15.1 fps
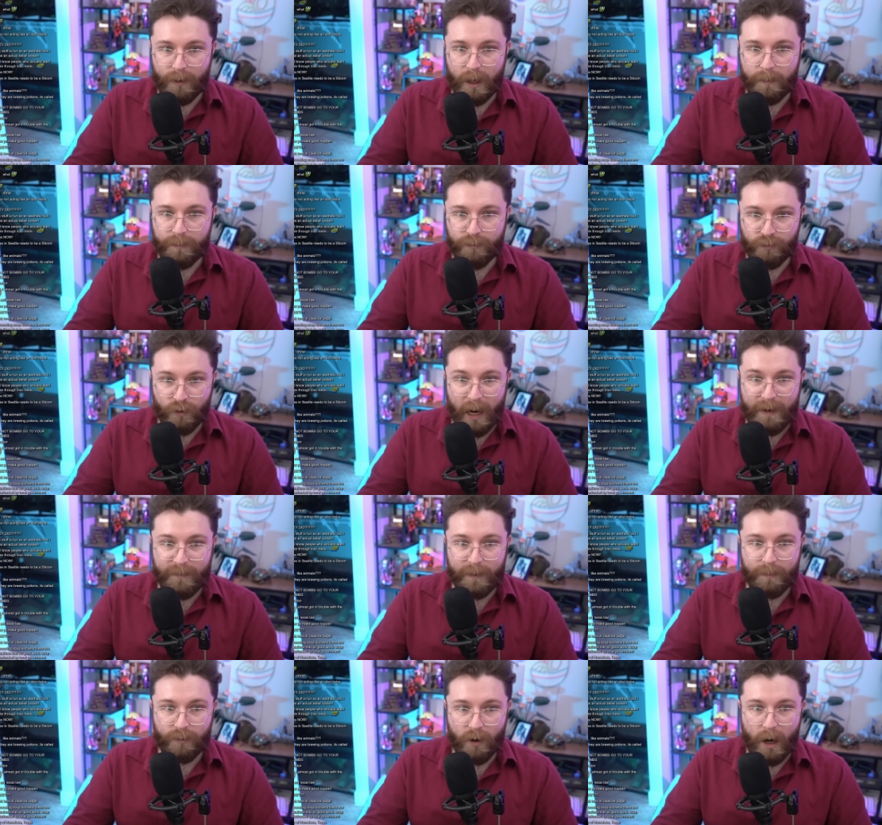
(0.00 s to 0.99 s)
on
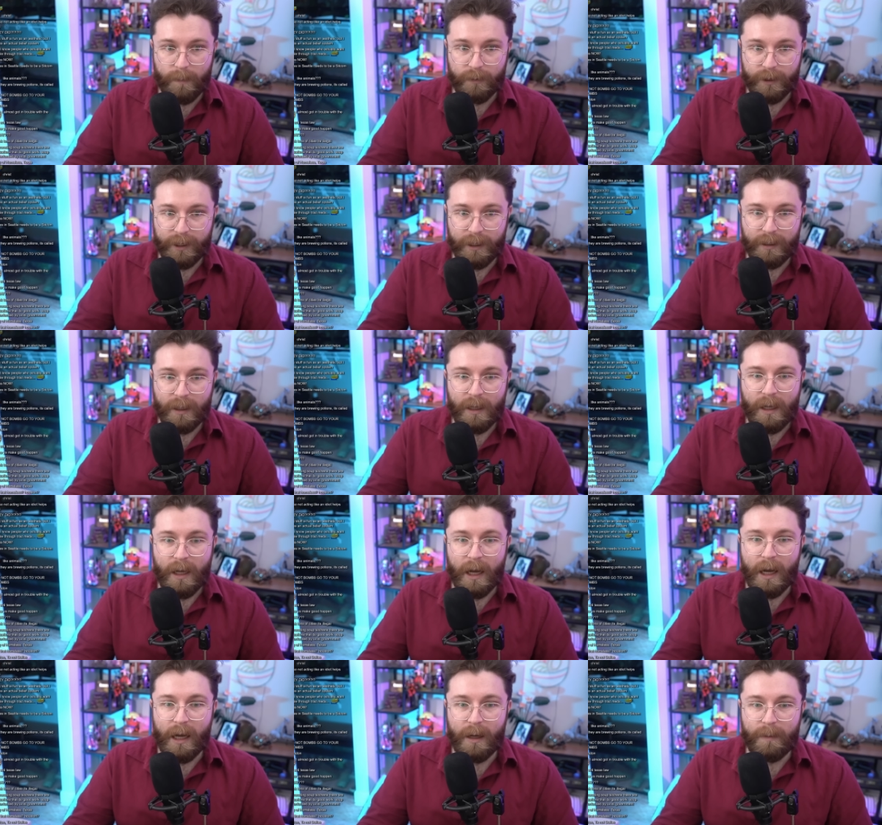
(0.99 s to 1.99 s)
private property.
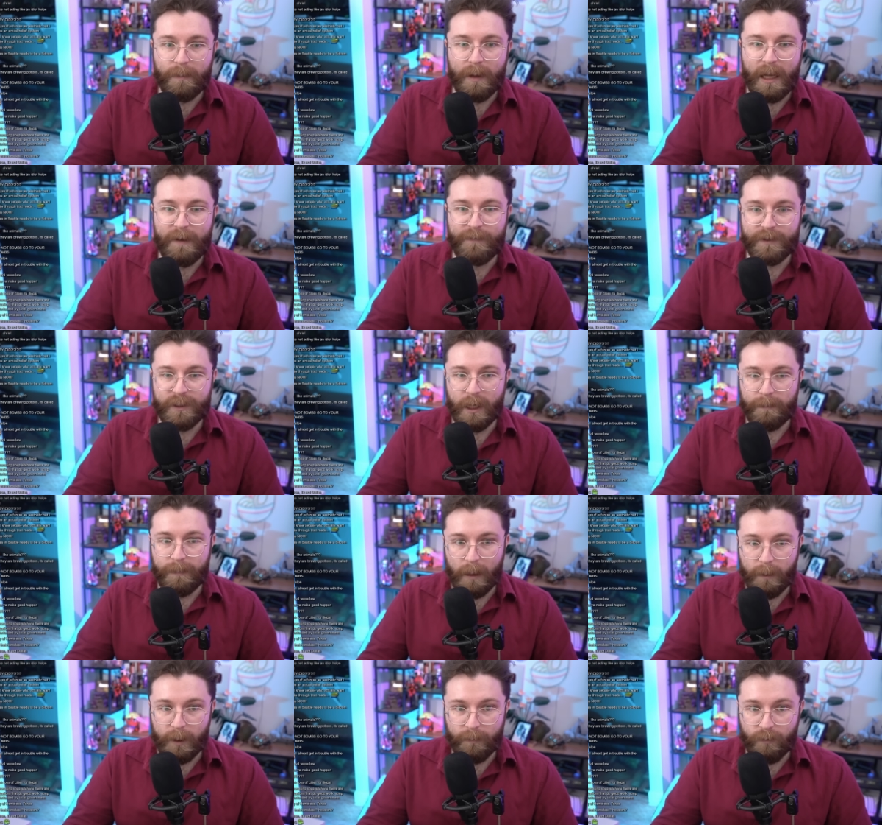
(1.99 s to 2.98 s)
If it's on
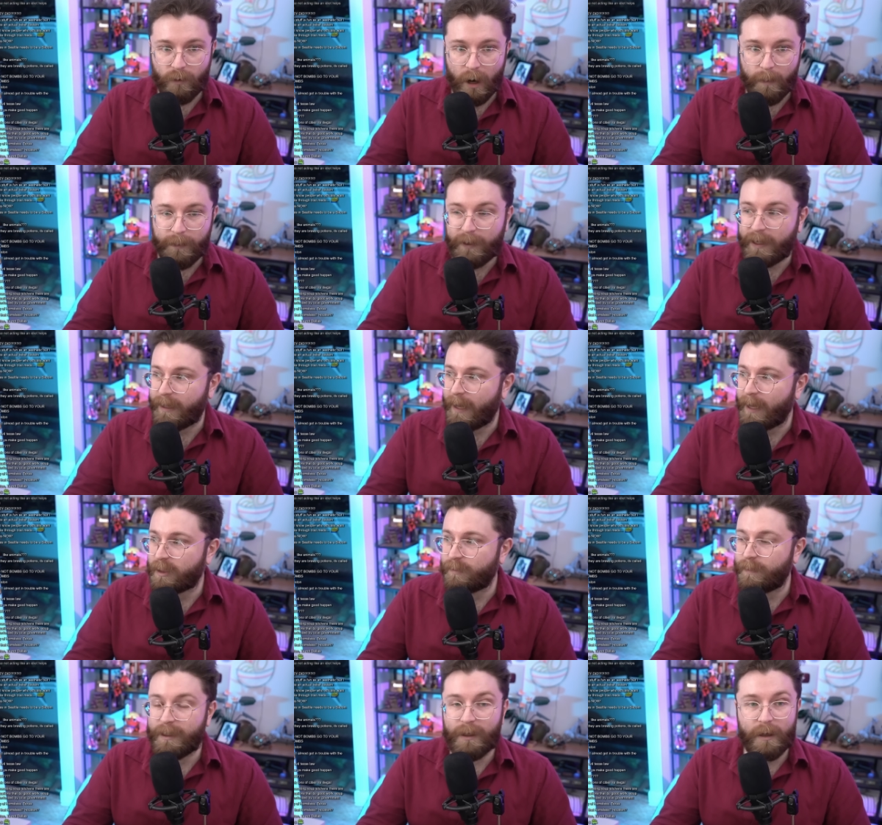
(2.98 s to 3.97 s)
public property, it
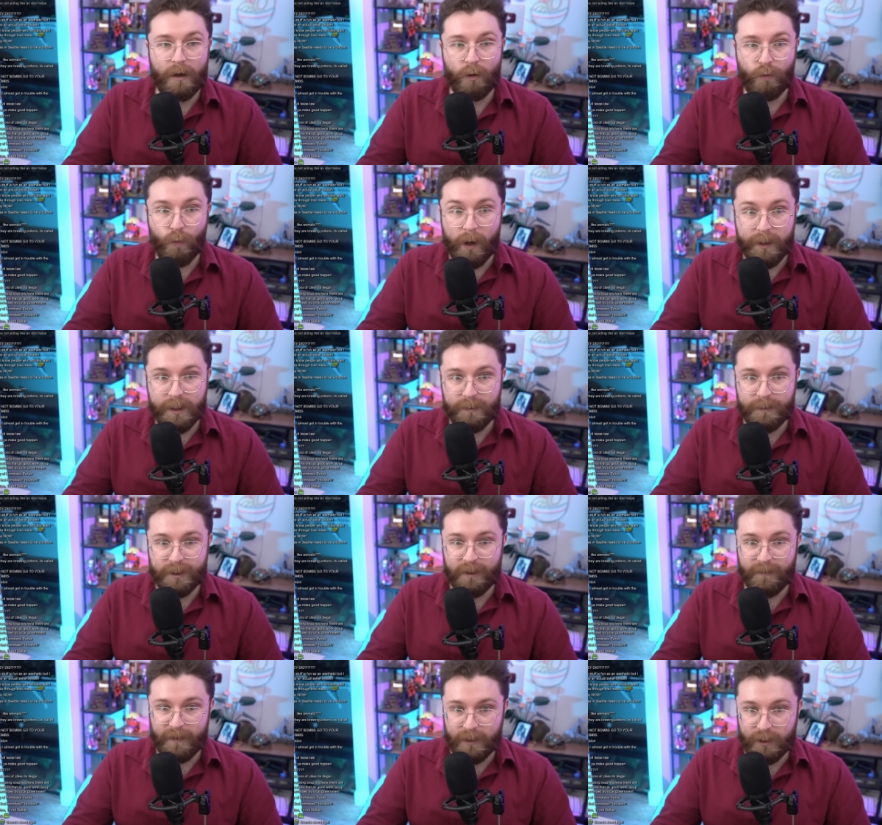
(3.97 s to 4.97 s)
has to be done on one
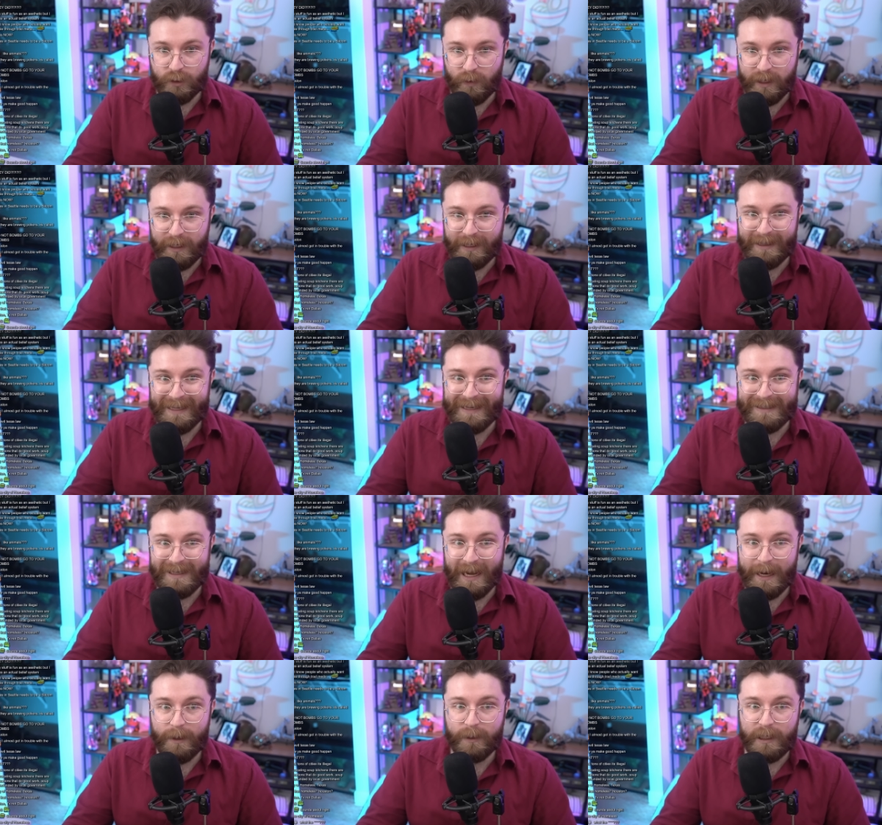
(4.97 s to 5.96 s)
specific street in the
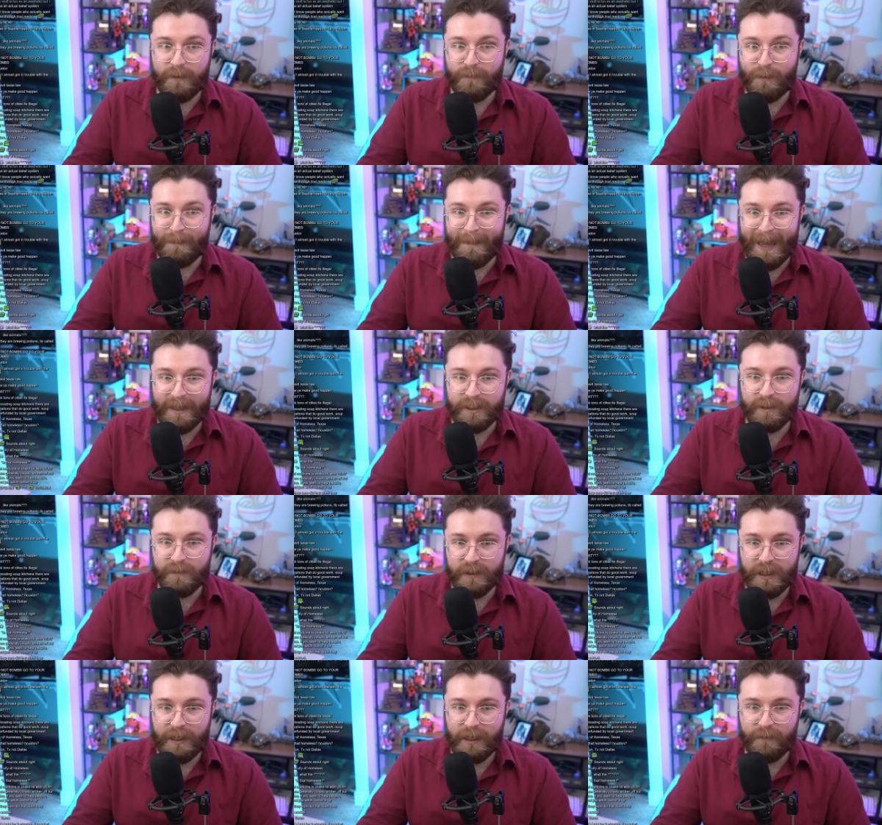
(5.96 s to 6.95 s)
entirety of the
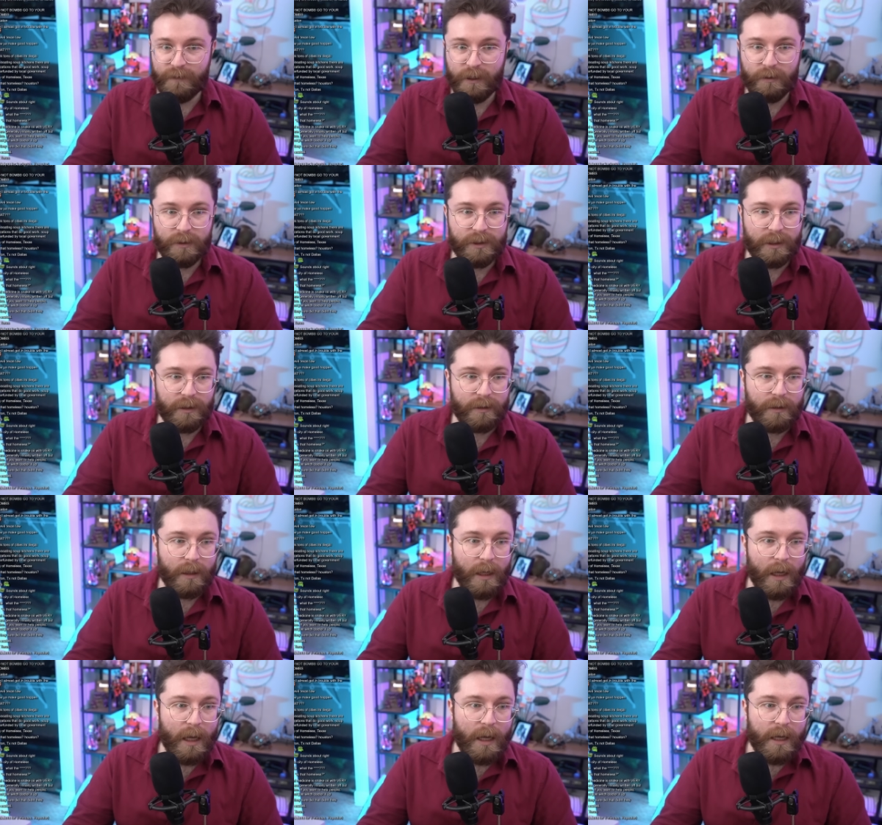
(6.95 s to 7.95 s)
massive city of Houston.
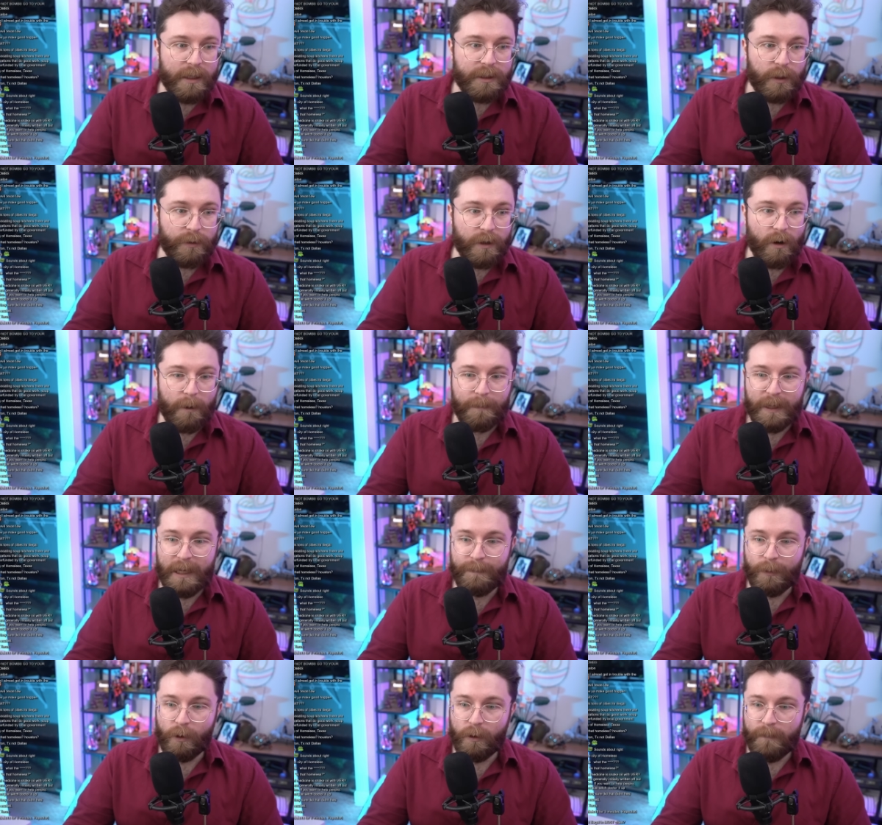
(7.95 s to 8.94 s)
So there are
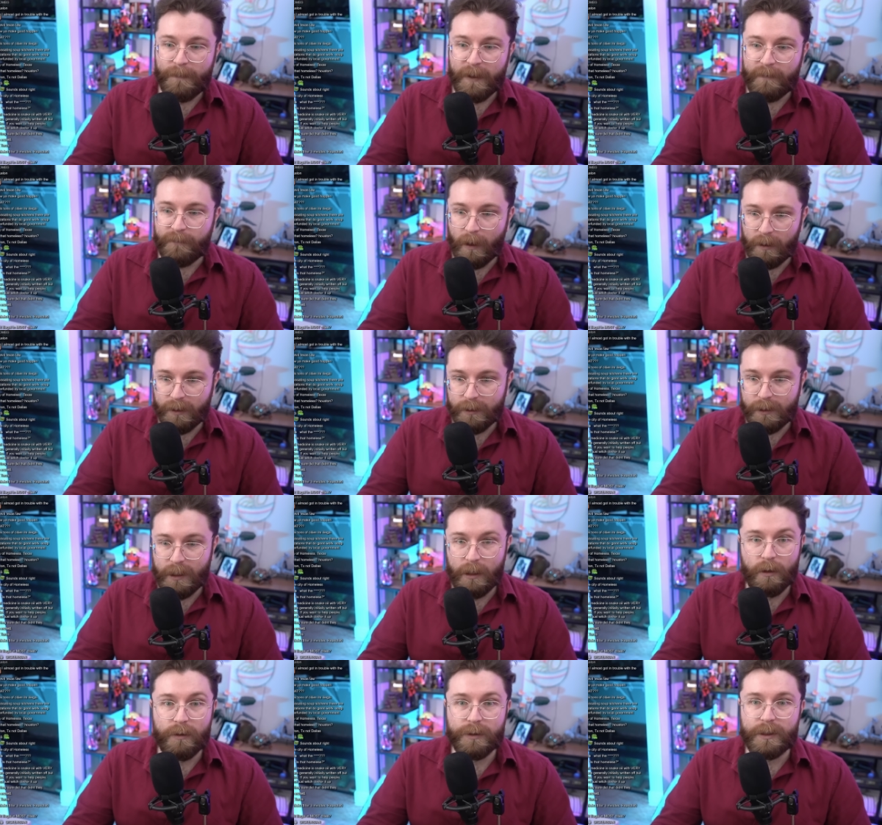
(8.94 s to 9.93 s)
people,
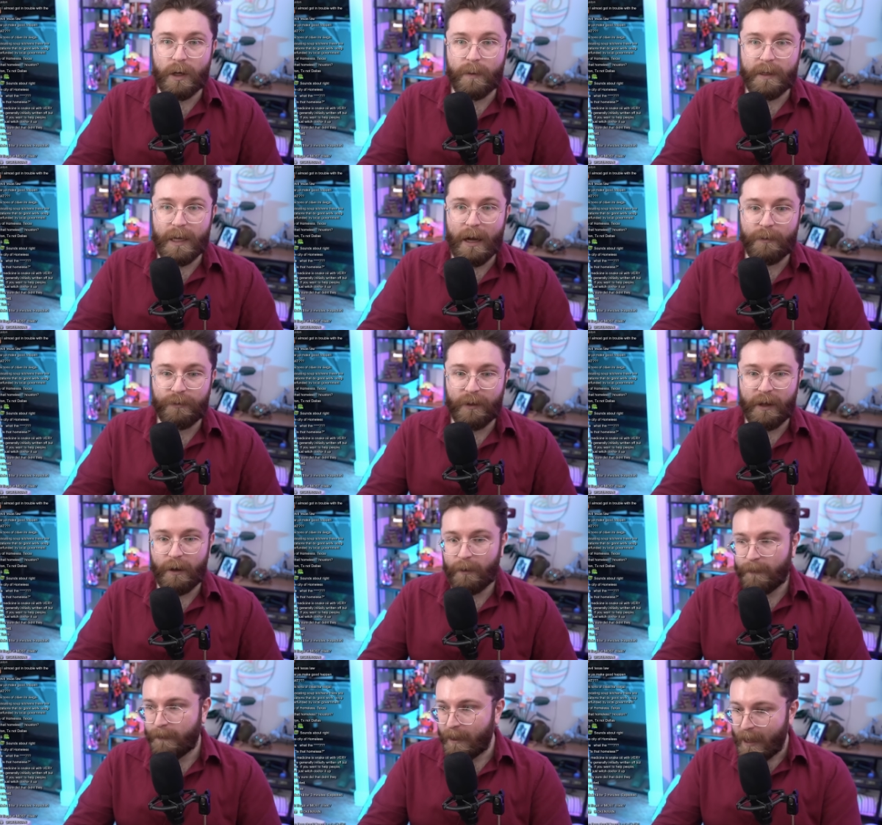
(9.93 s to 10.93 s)
volunteers, going out there